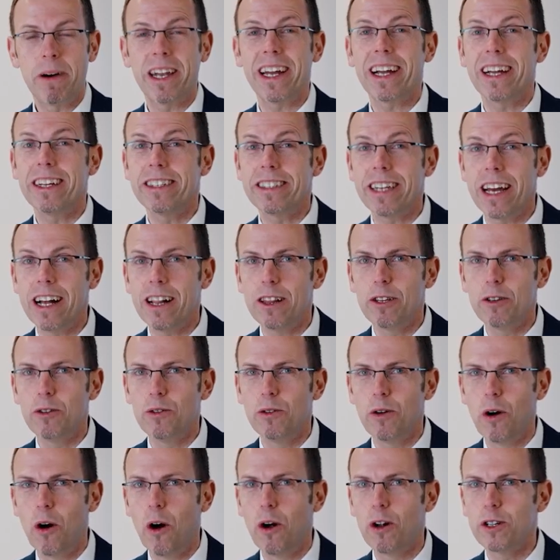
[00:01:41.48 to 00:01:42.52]
But I can tell
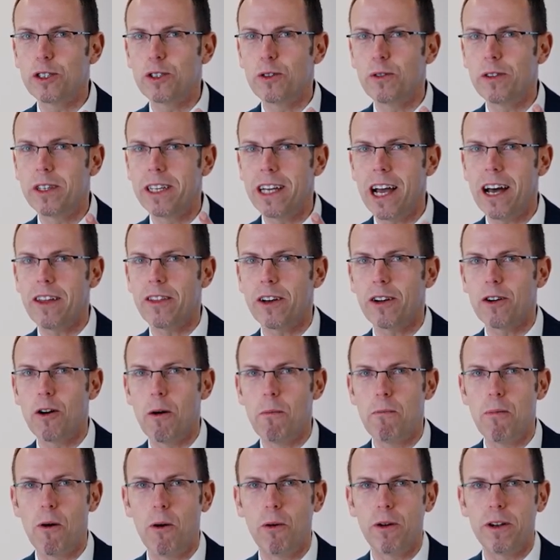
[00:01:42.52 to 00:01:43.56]
you also the other
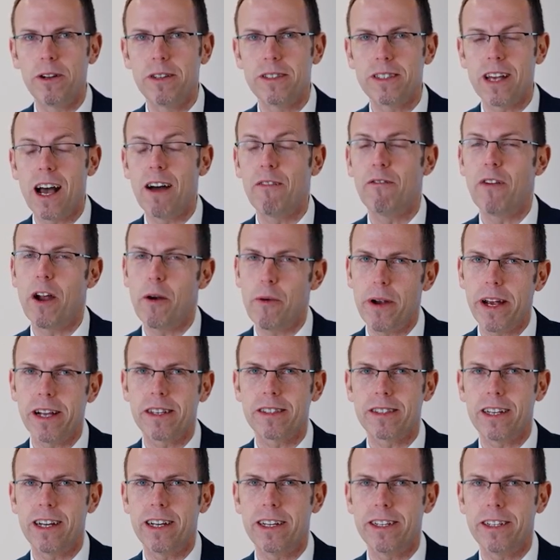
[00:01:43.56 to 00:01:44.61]
components are very
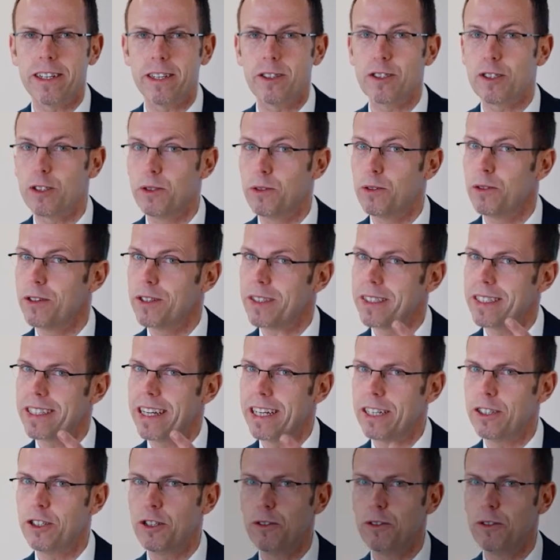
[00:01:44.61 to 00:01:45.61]
exciting, so stay